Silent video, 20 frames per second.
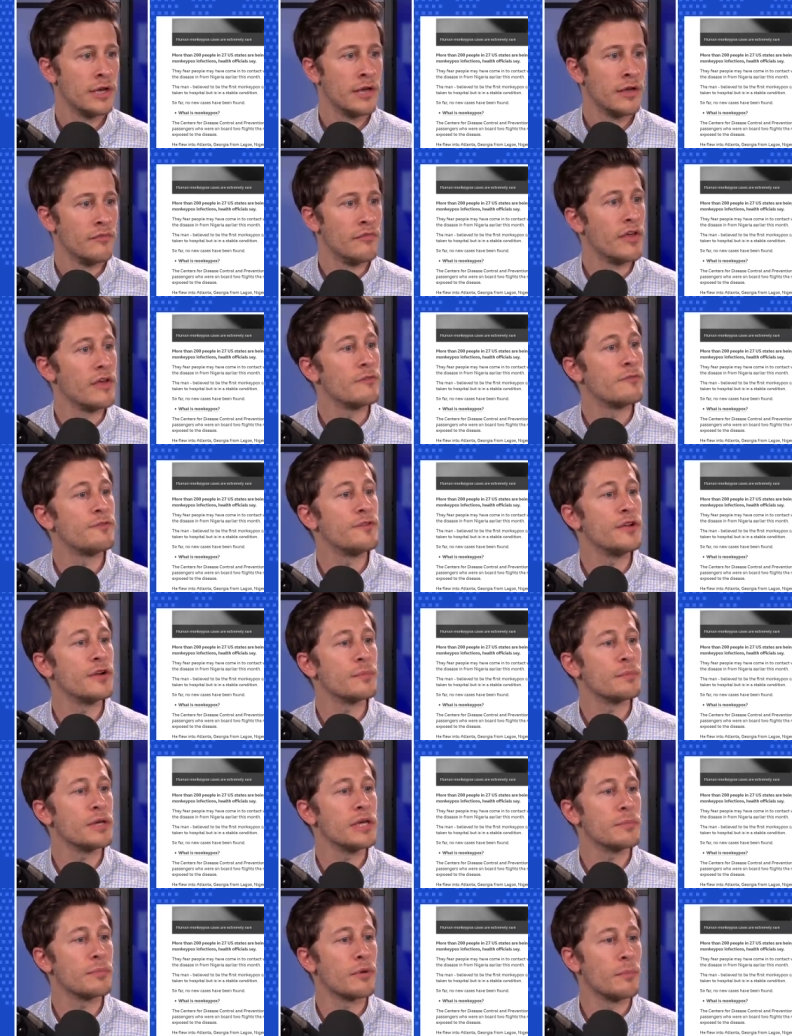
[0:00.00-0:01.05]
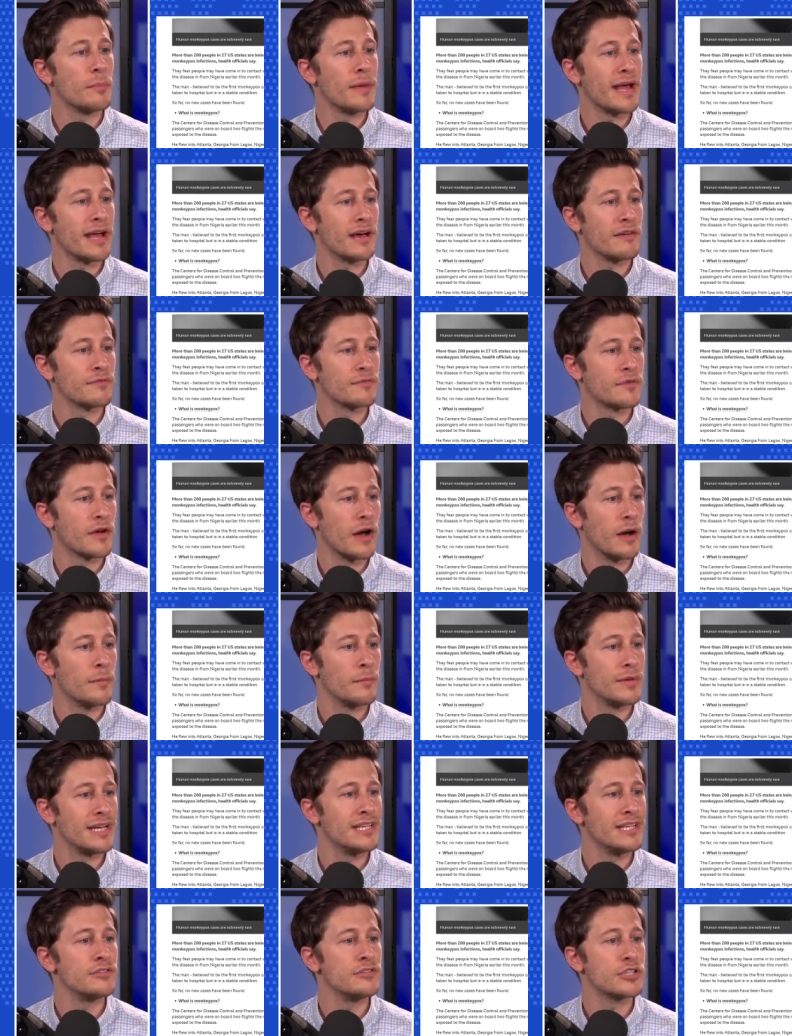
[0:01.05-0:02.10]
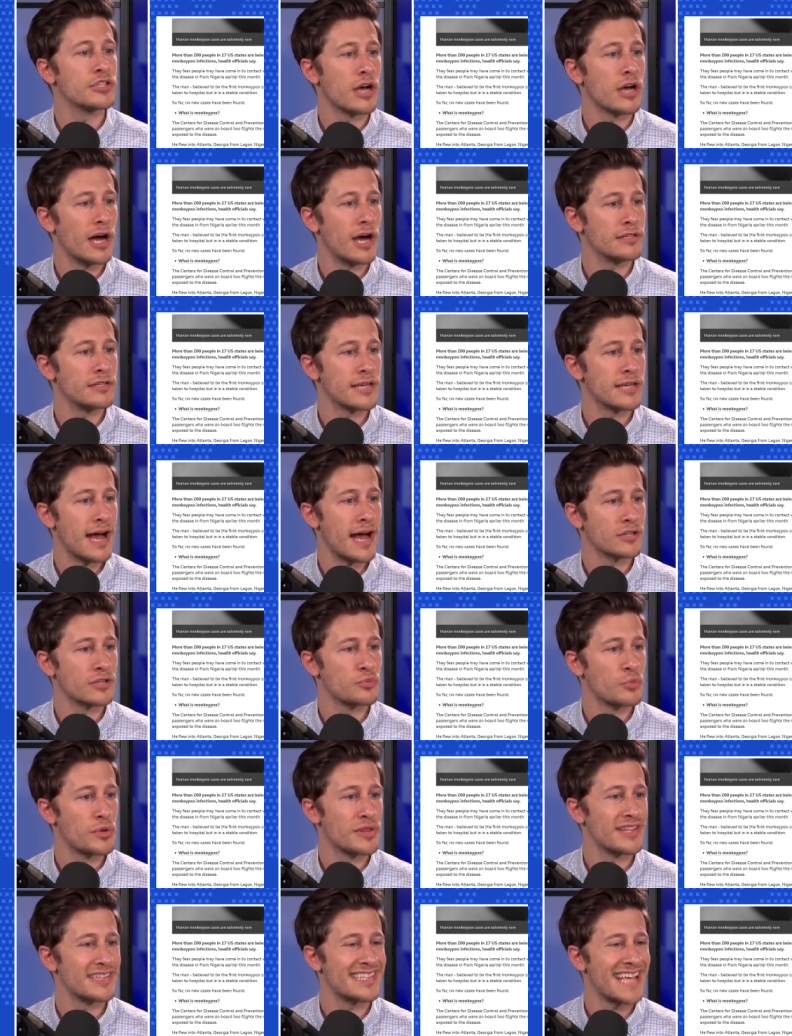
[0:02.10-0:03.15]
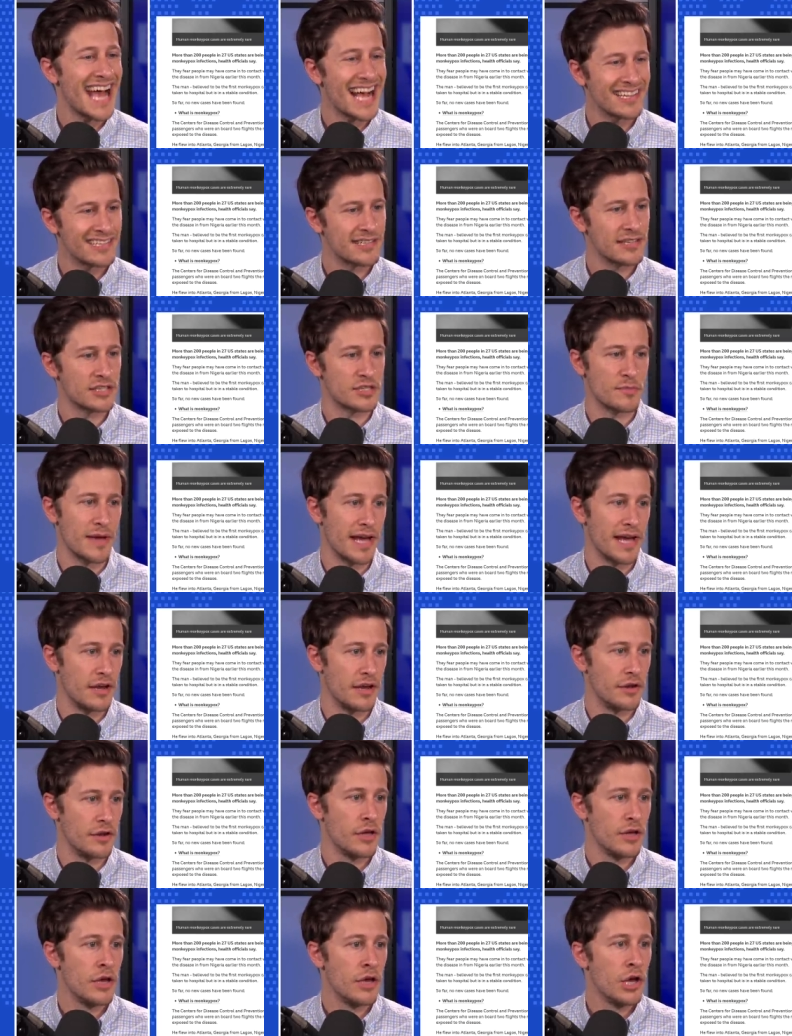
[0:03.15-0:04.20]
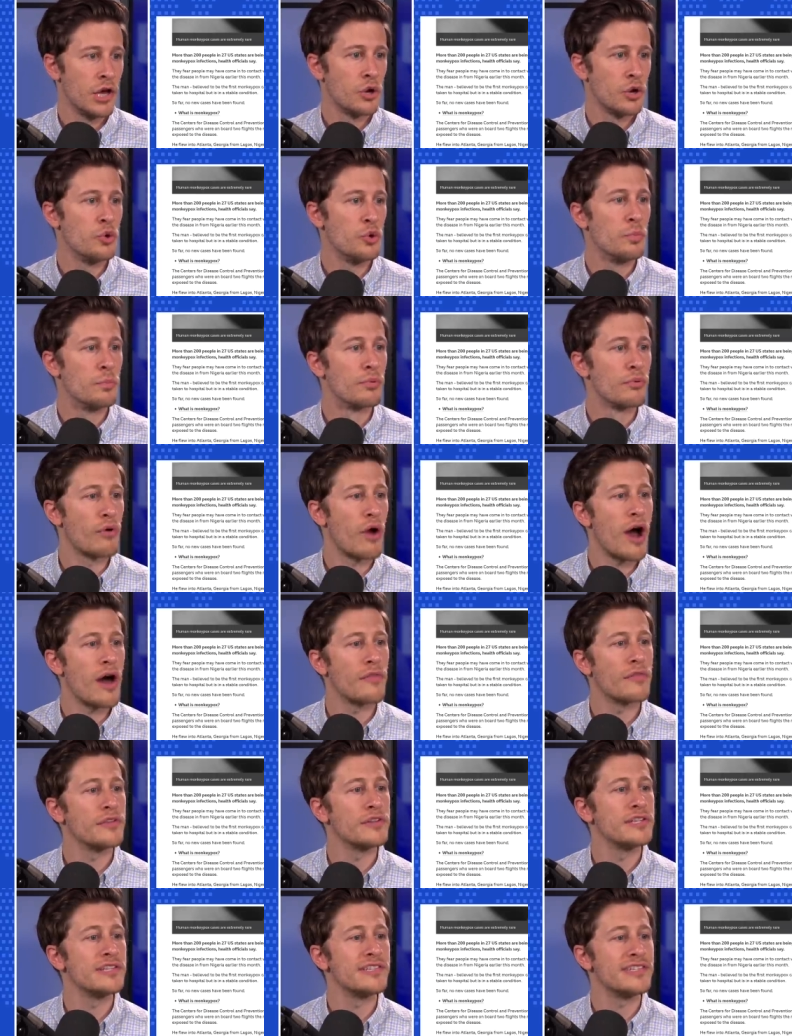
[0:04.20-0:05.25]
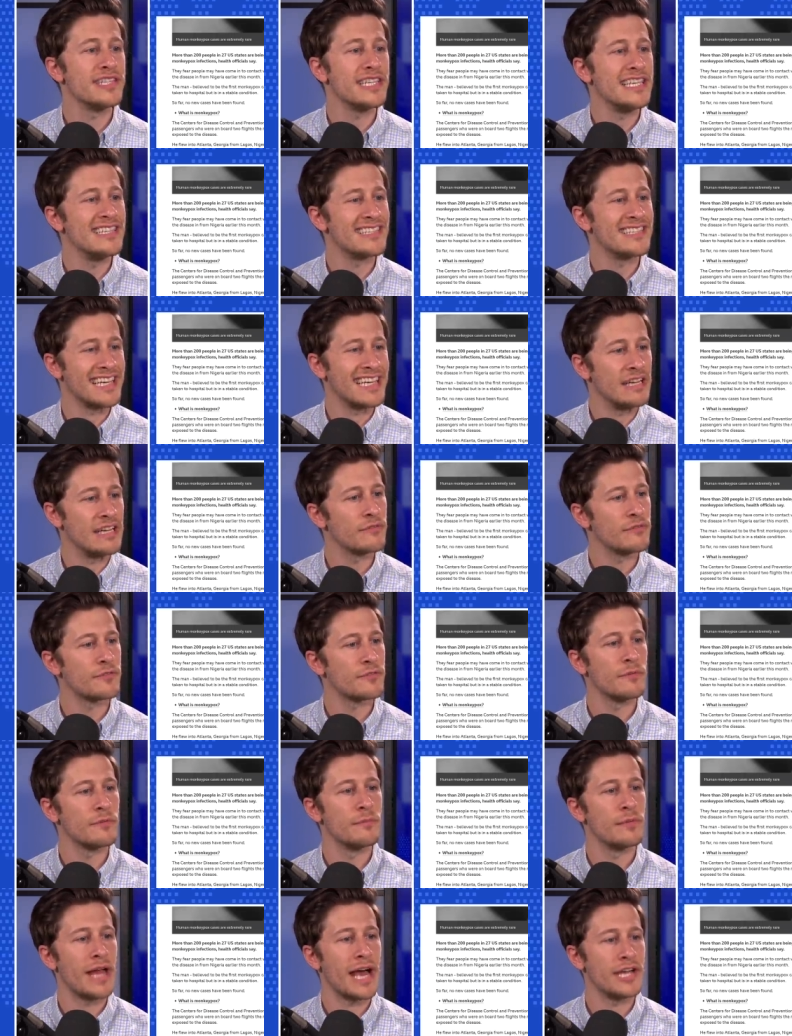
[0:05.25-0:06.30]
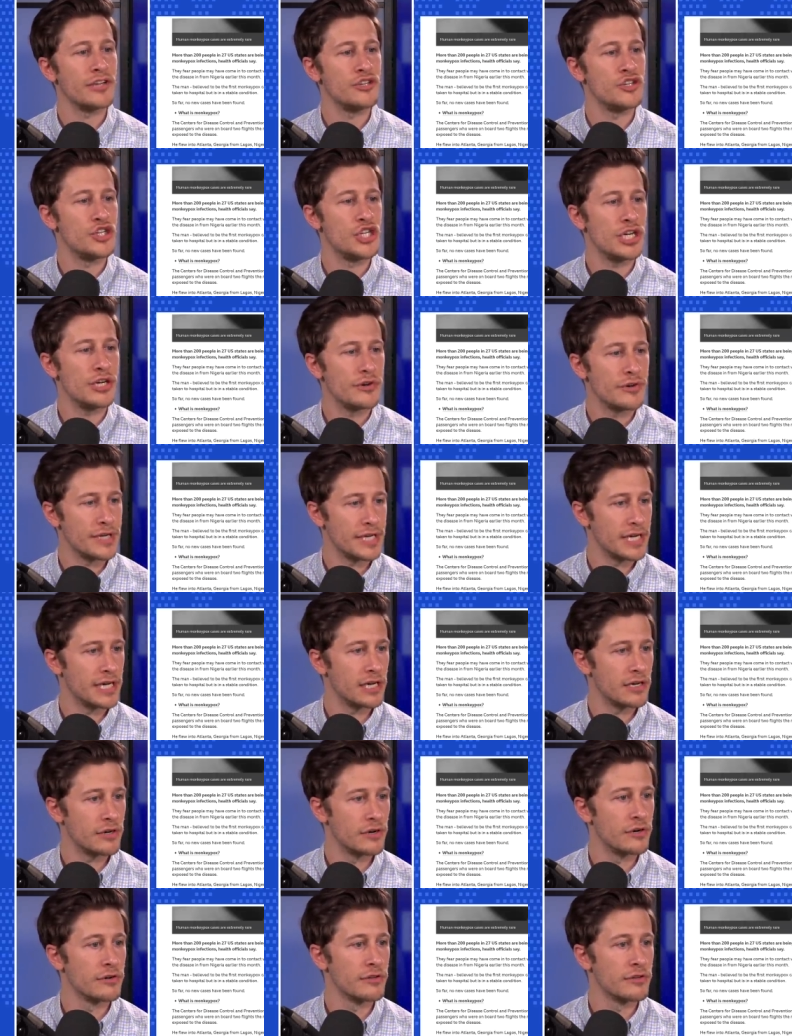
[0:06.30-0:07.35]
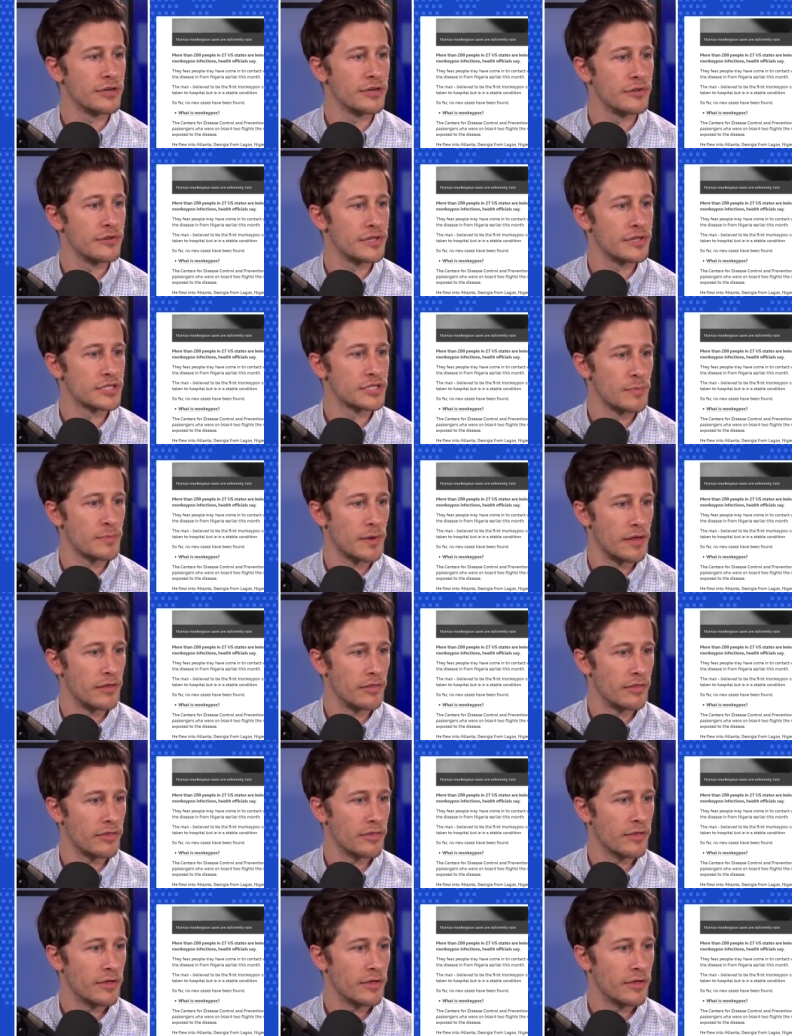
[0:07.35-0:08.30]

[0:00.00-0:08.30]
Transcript: They fear people may have come into contact with a Texas man who brought the disease in from Nigeria earlier this month.